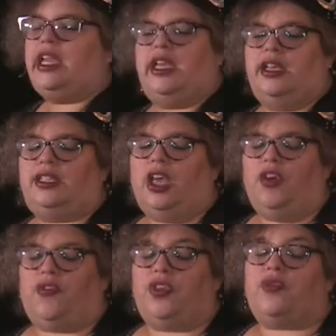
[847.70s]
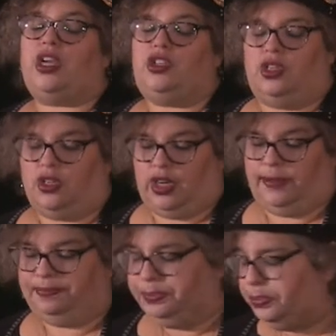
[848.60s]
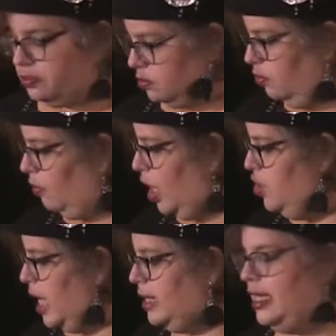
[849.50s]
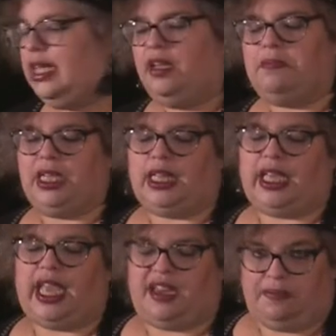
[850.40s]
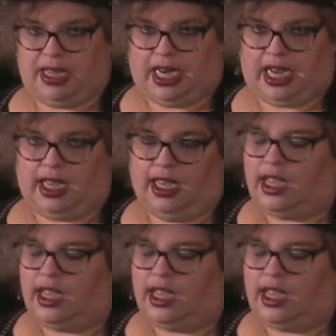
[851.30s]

is for three children, Jesse, Millie, and Mitty.